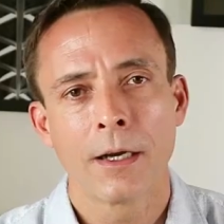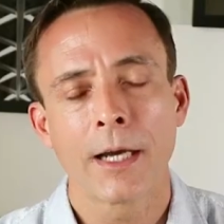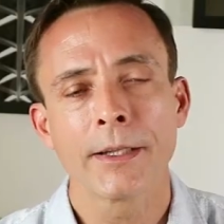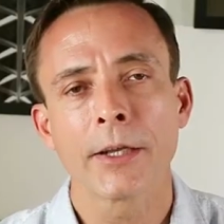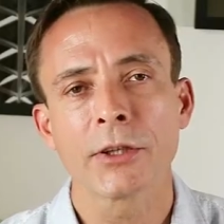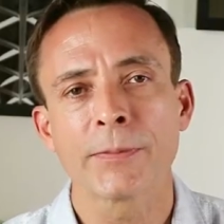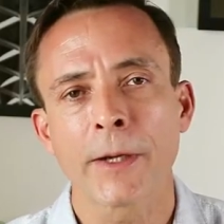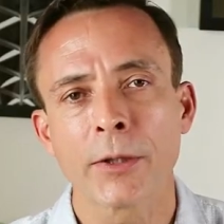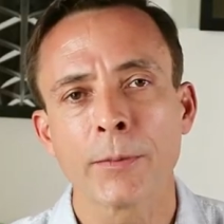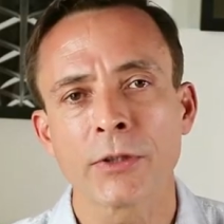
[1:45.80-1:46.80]
On the other
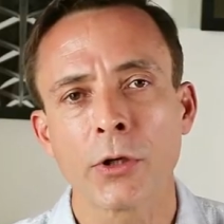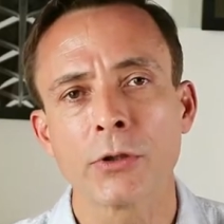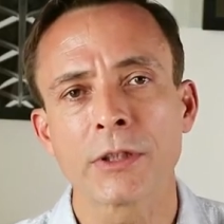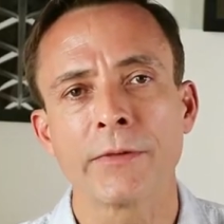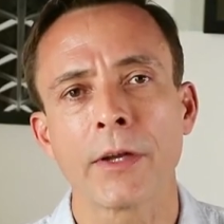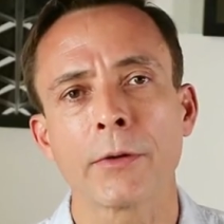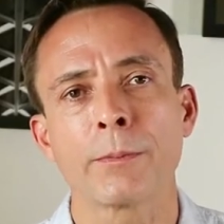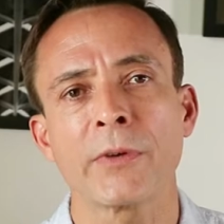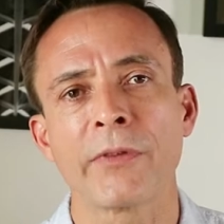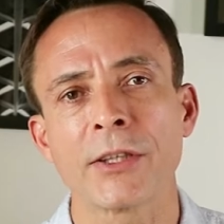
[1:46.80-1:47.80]
spectrum, there's a host of other
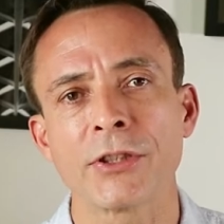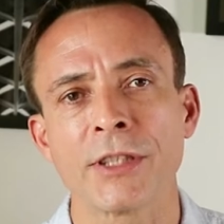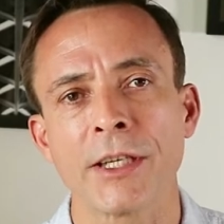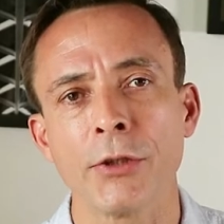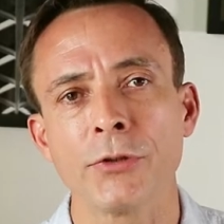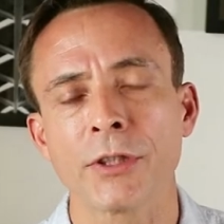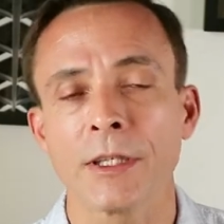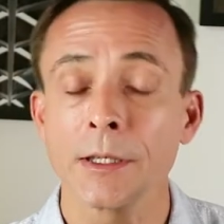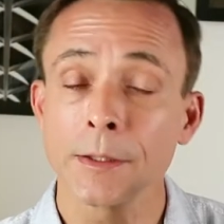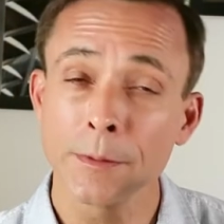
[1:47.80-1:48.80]
professions that use
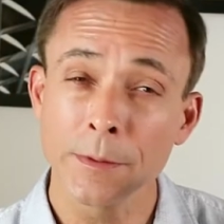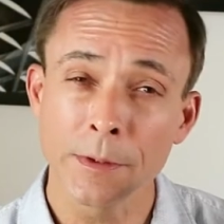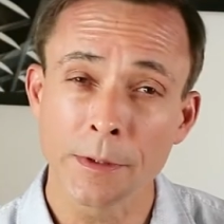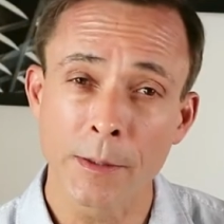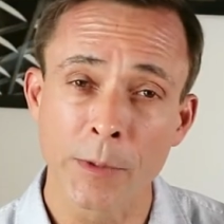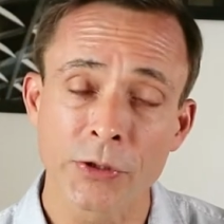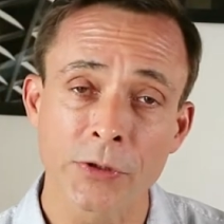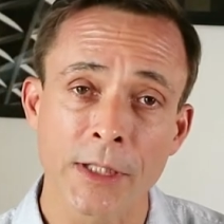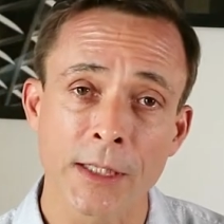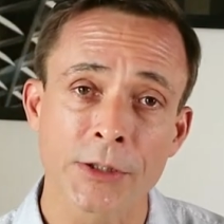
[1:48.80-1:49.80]

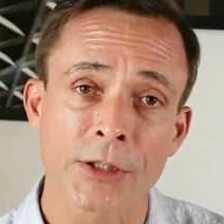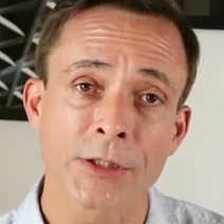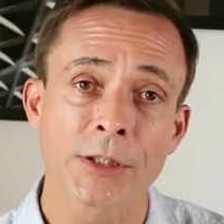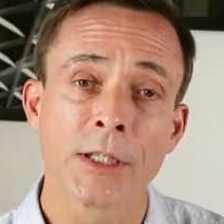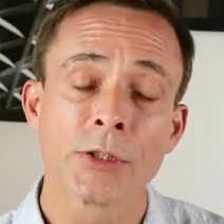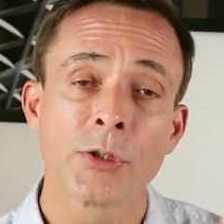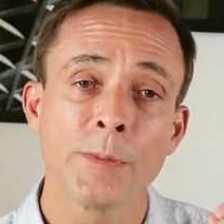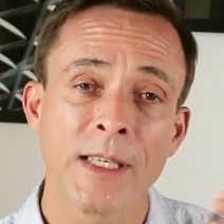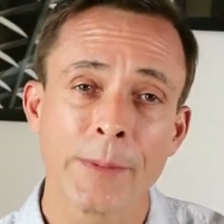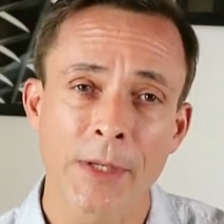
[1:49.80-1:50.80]
emotional intelligence to
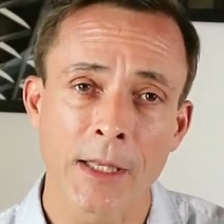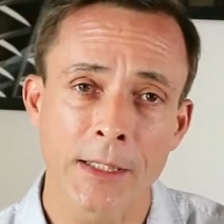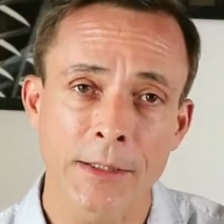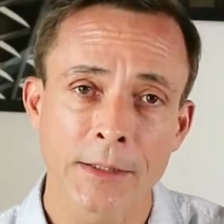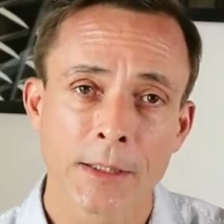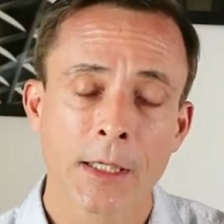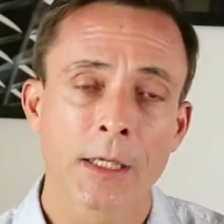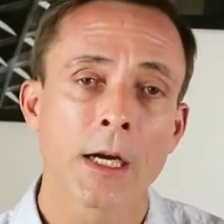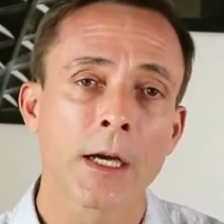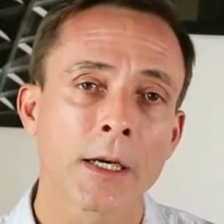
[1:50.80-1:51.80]
manipulate.
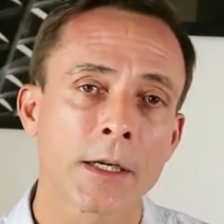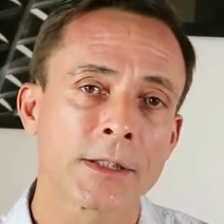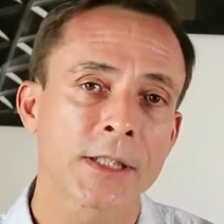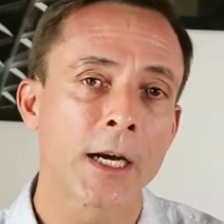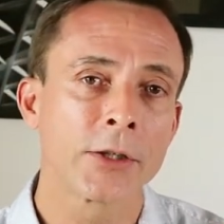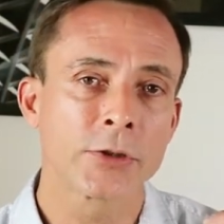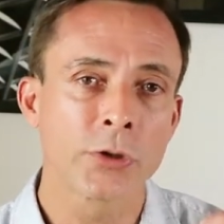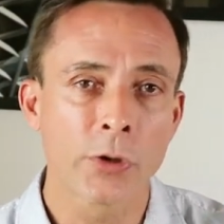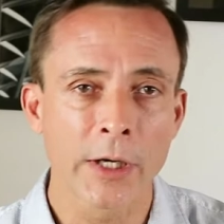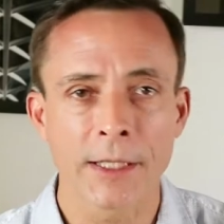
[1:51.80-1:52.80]
Con artists are
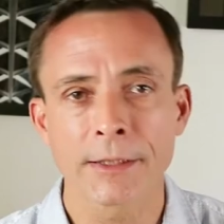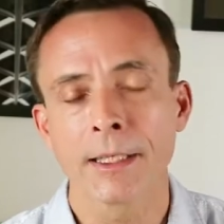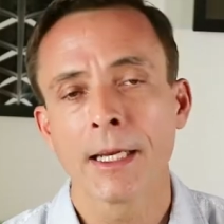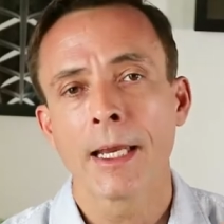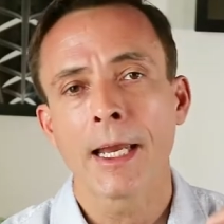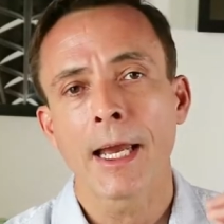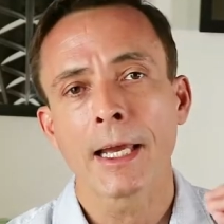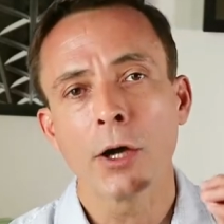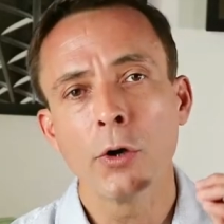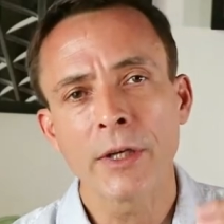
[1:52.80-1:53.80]
notorious
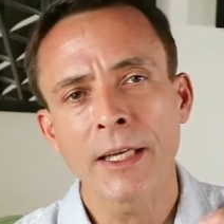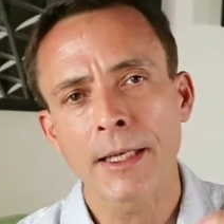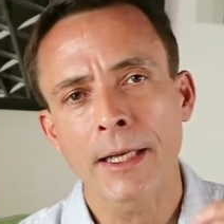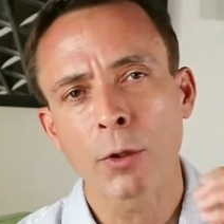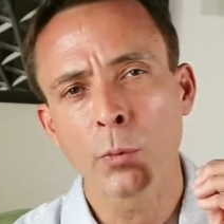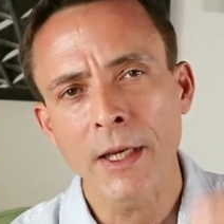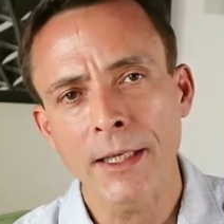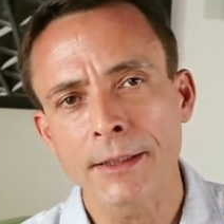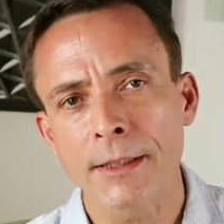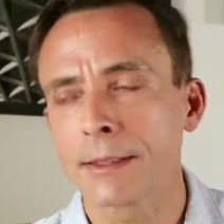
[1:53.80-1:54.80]
at honing in on the
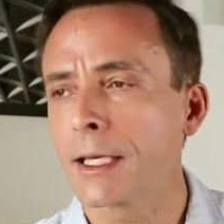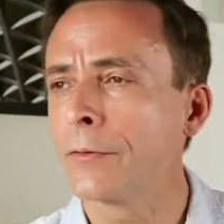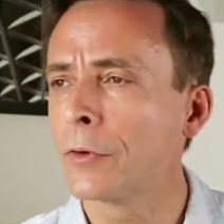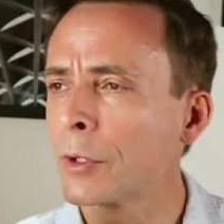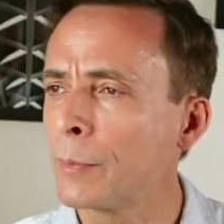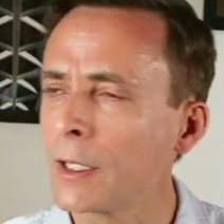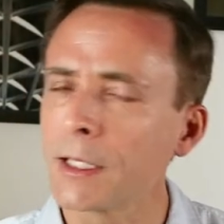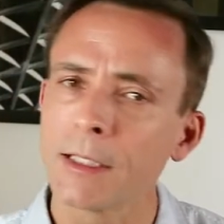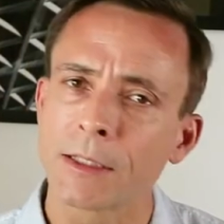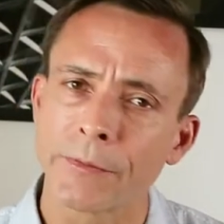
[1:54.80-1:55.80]
weaknesses and
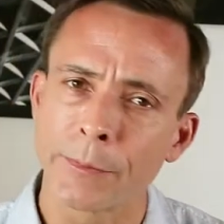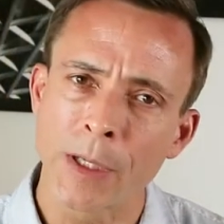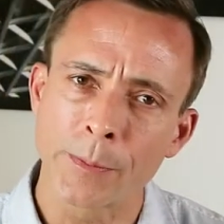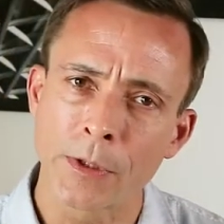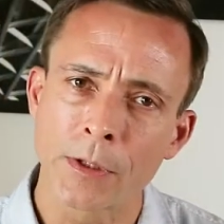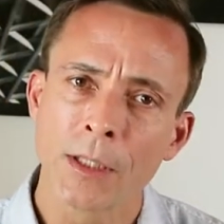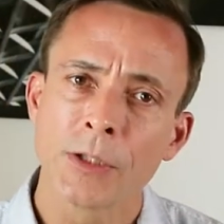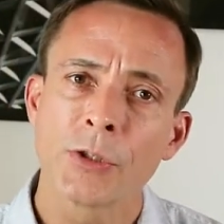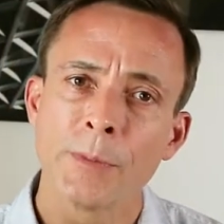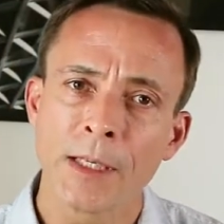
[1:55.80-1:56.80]
vulnerabilities of people
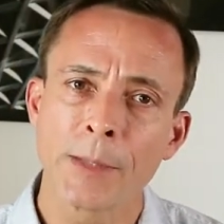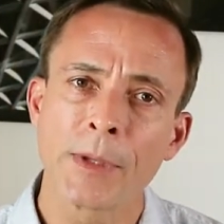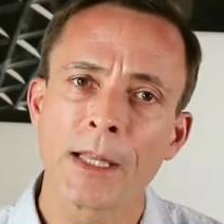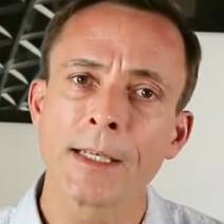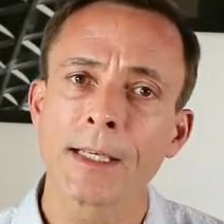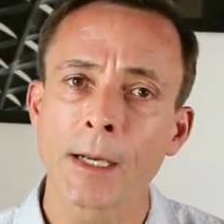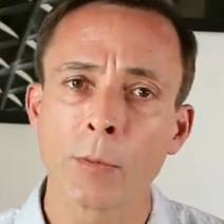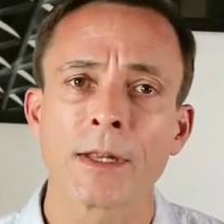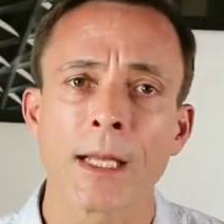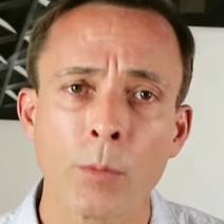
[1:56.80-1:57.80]
to manipulate and get
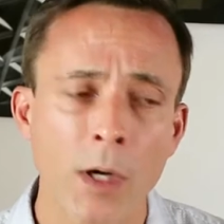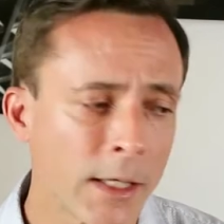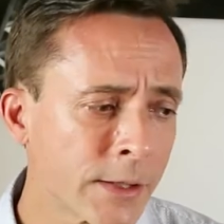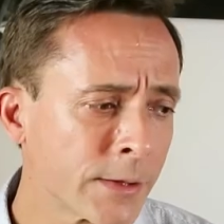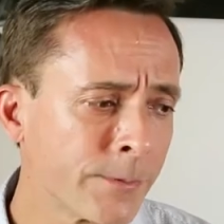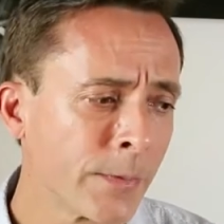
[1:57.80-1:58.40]
what they want.